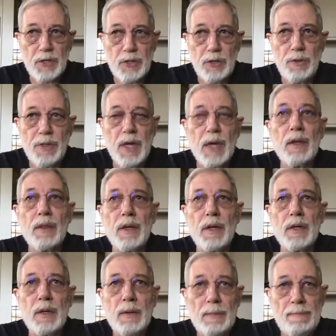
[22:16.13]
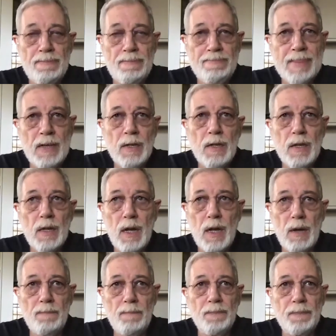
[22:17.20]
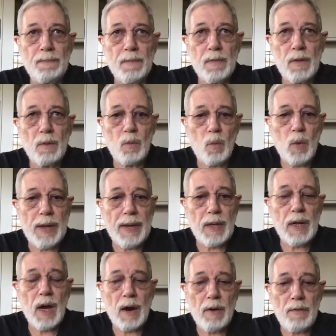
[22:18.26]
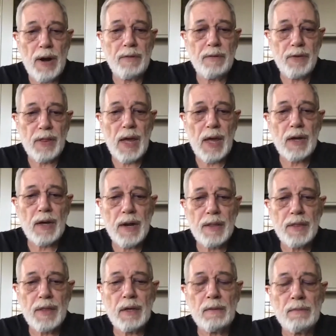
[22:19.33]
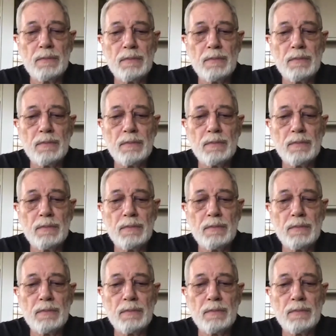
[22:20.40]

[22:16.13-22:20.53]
Do you think that that we are ready for that kind of thing?